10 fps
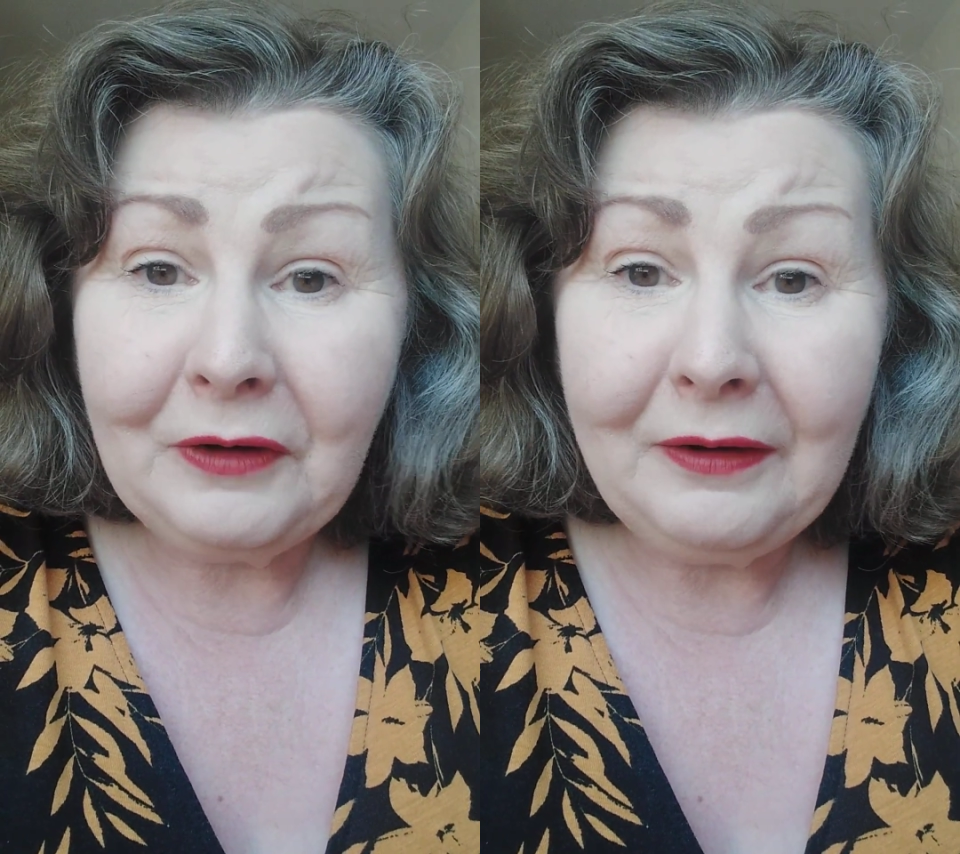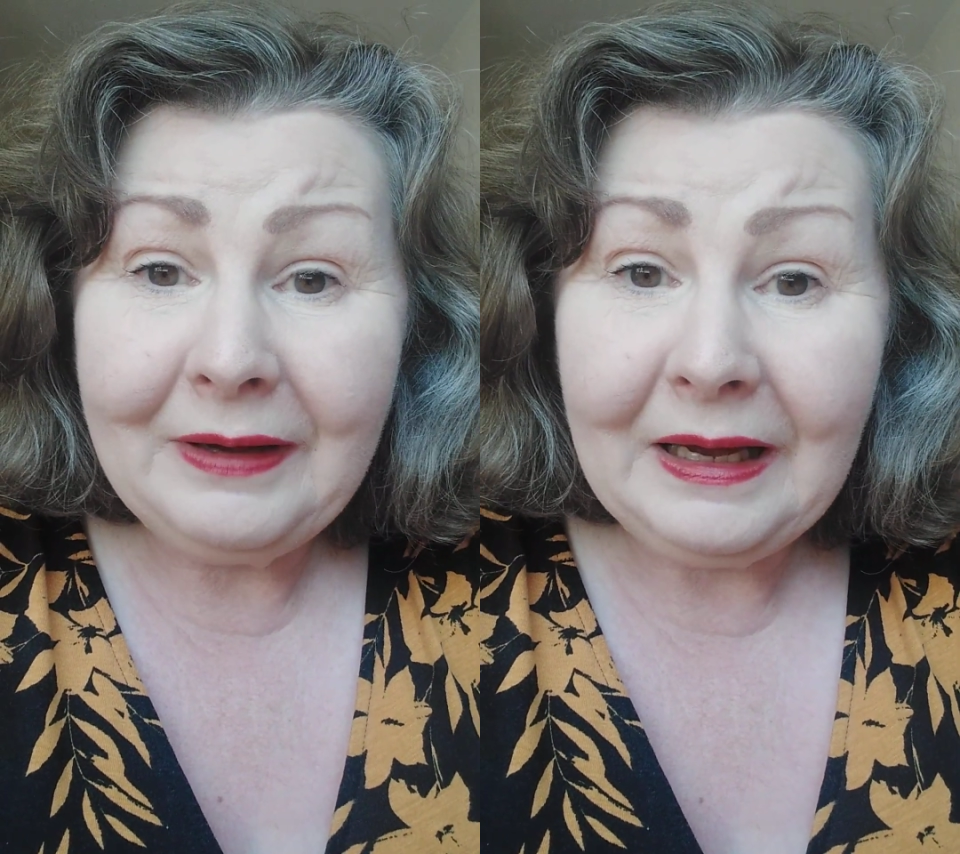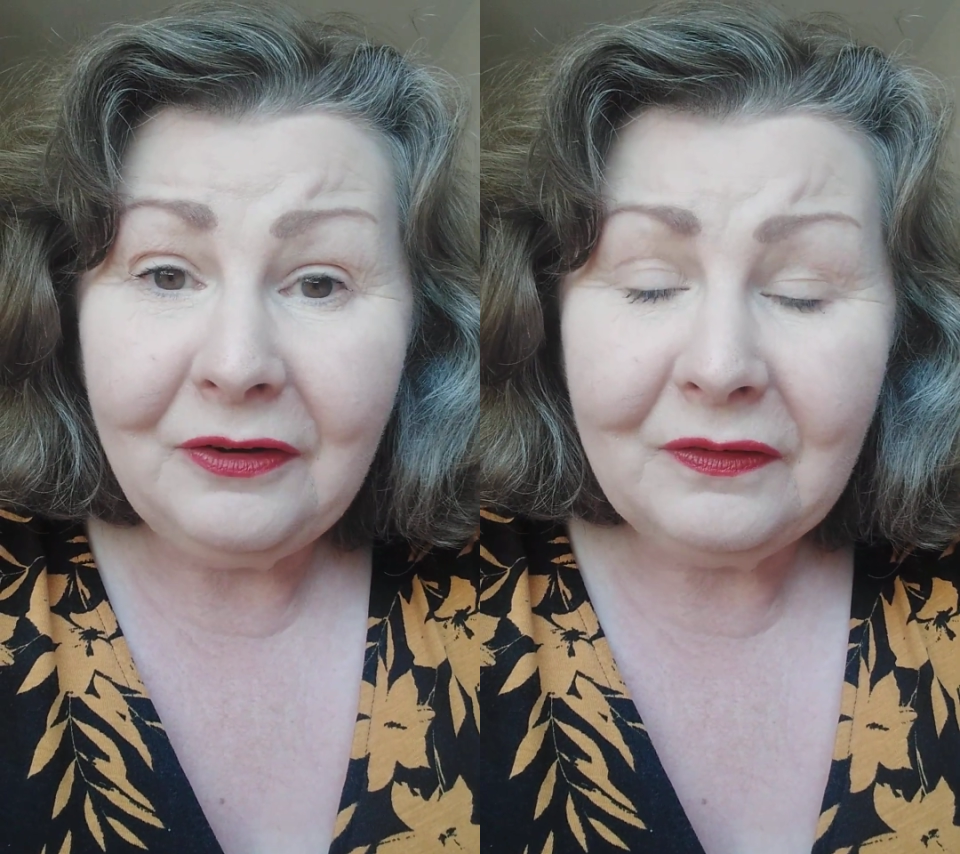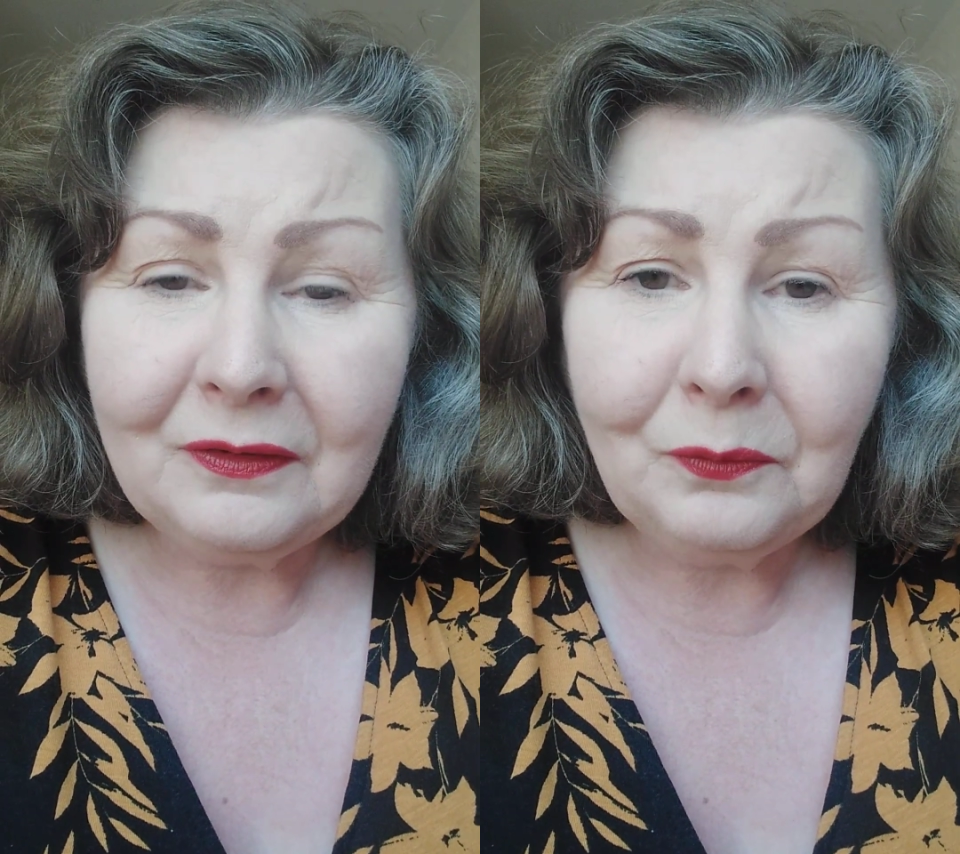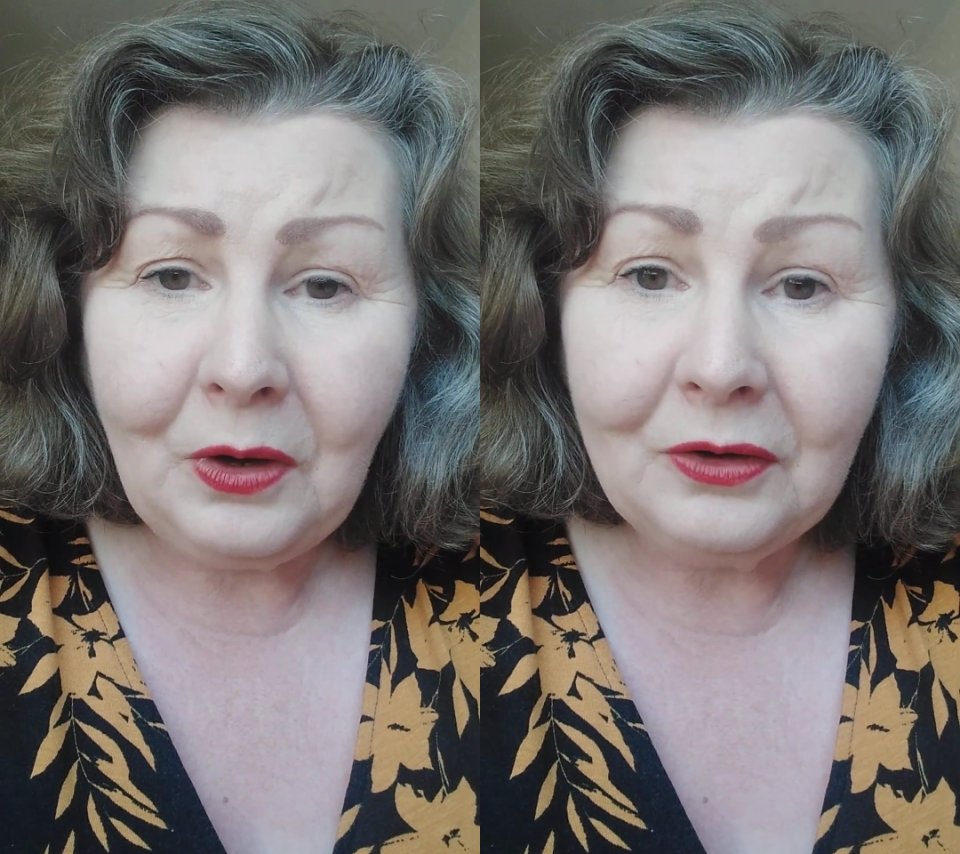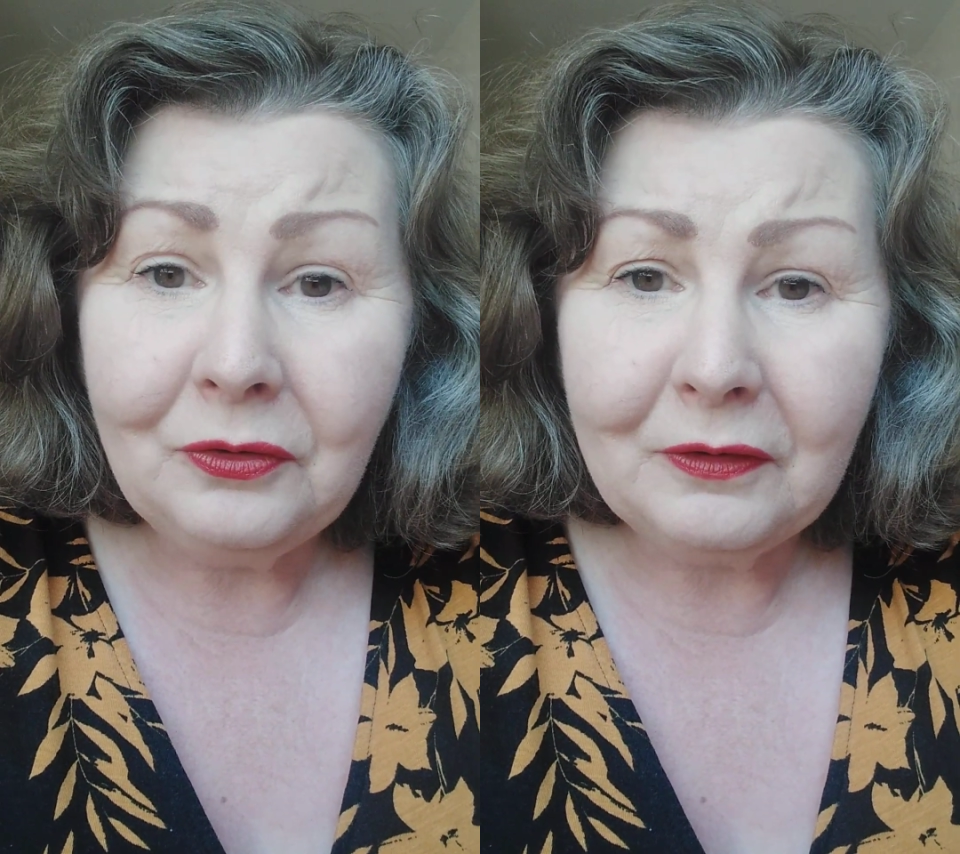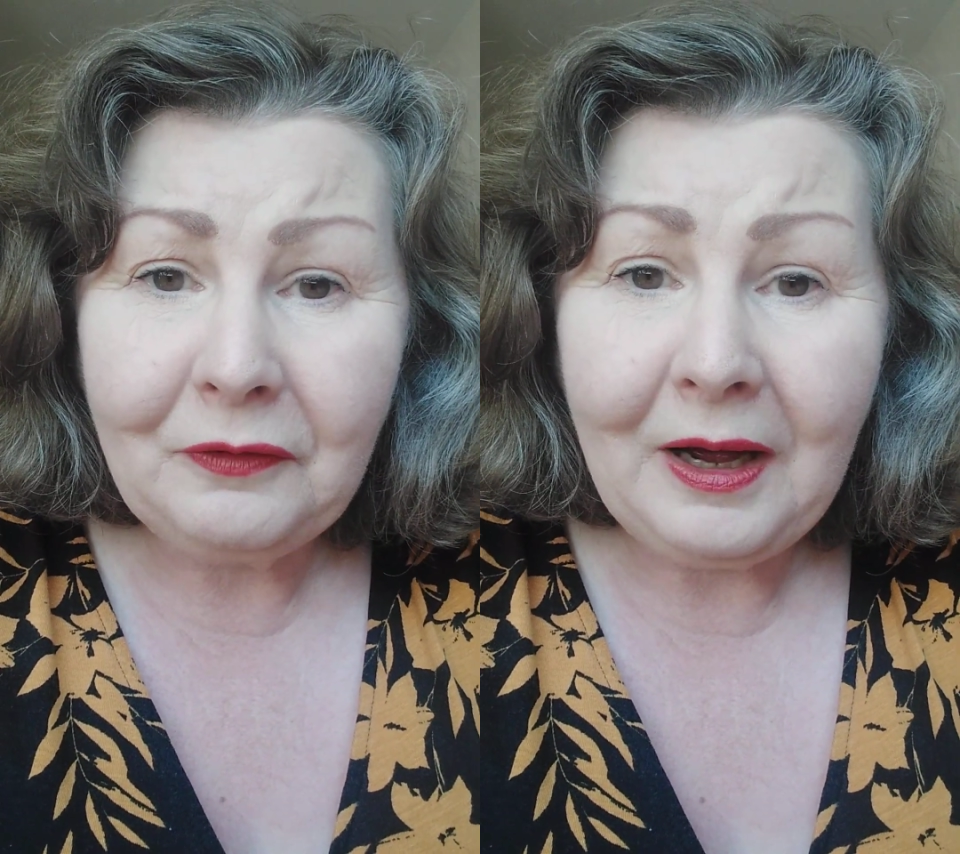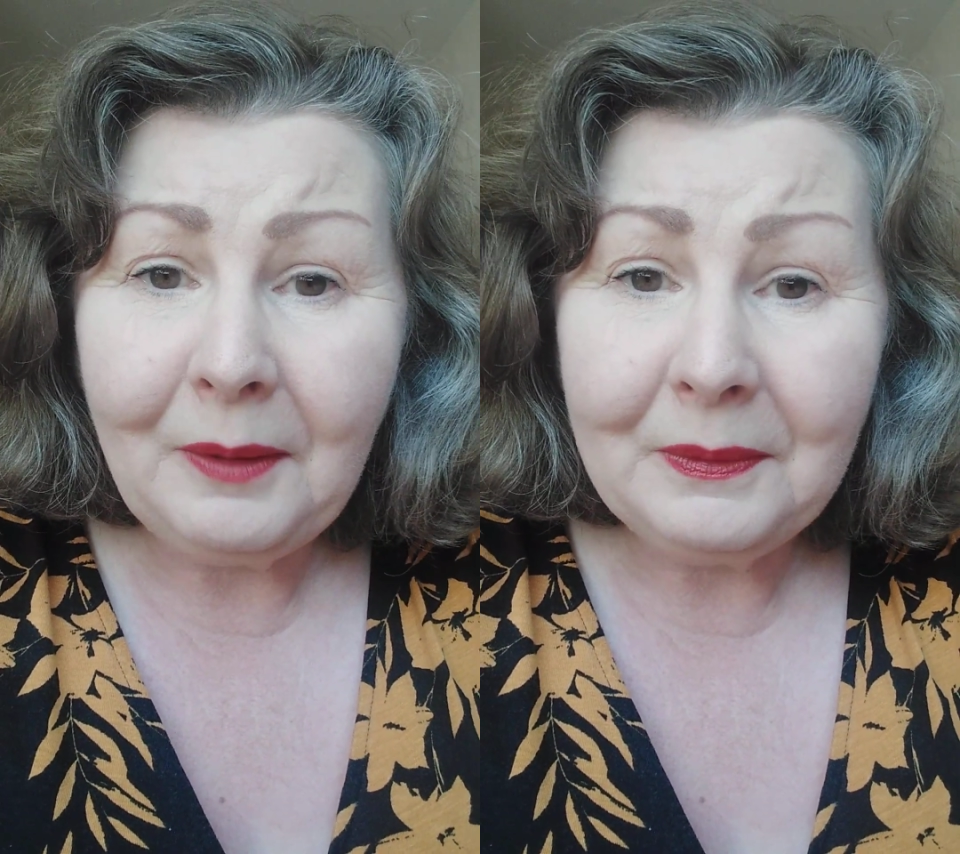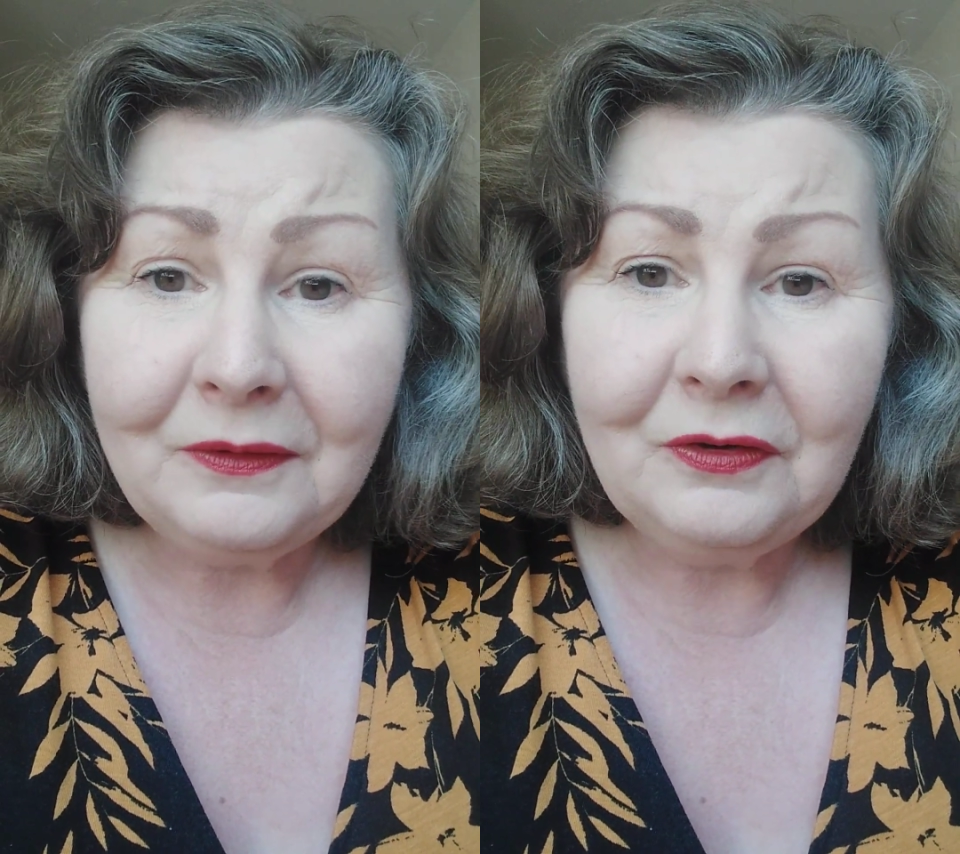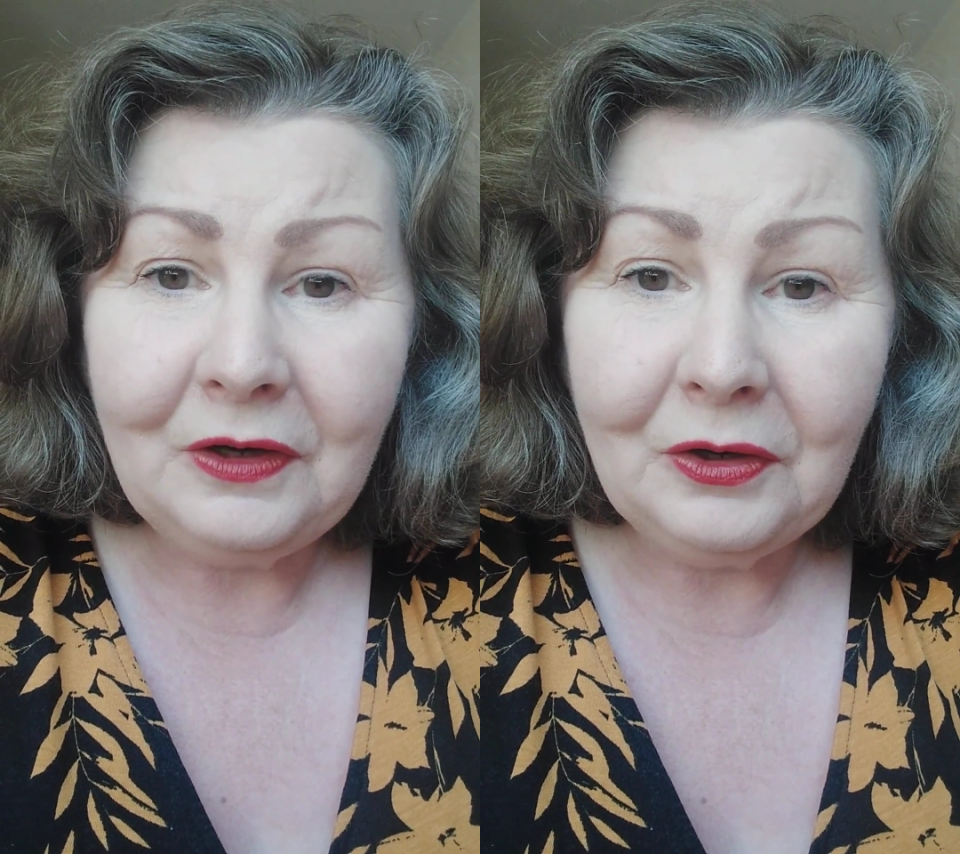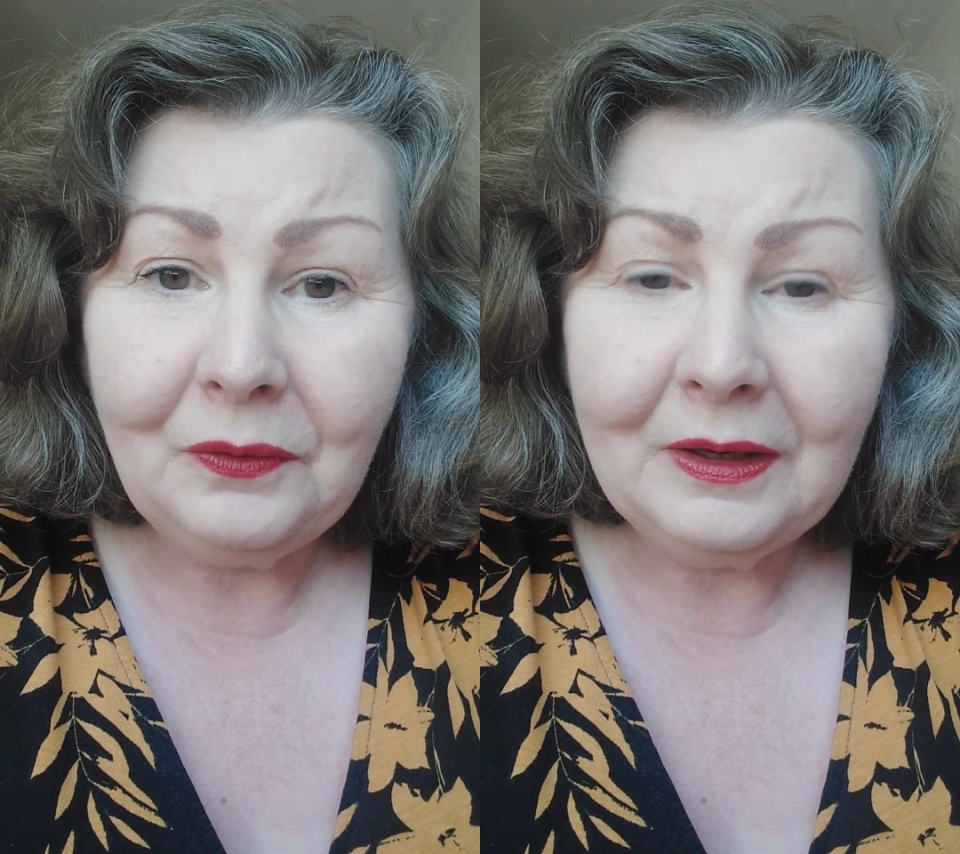variations of what could have happened to you.